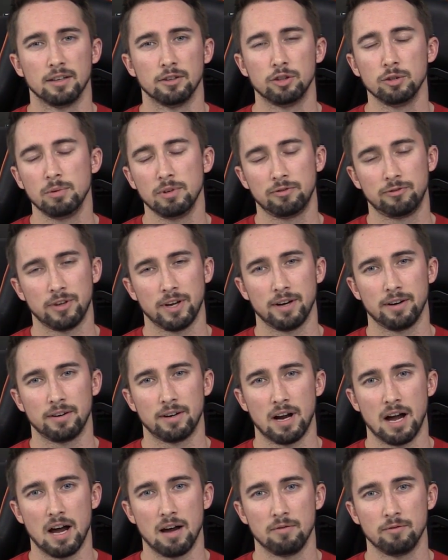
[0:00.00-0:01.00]
to be
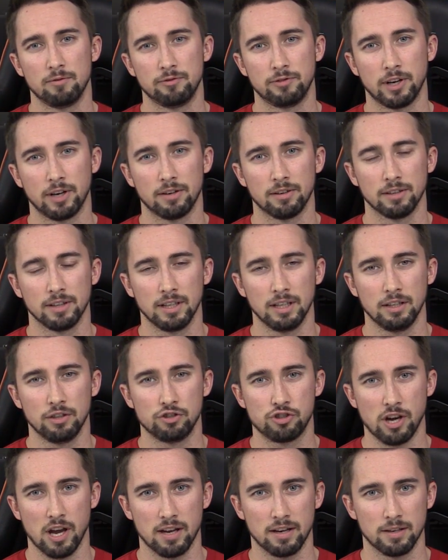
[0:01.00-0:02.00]
fair, I'm fairly
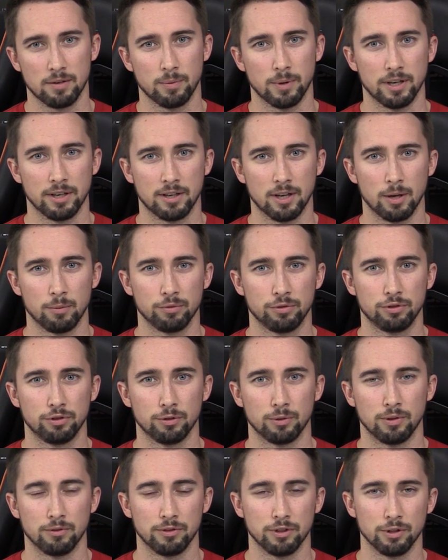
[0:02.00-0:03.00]
jaded when it comes to
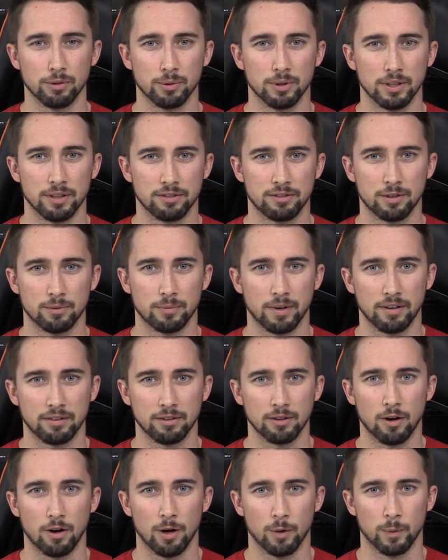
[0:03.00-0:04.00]
reviewing sim
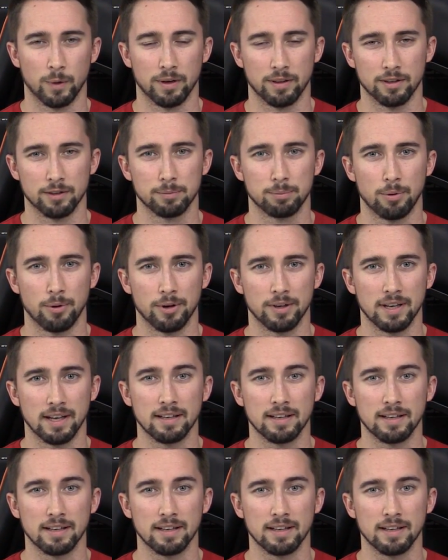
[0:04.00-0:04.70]
racing hardware at this point,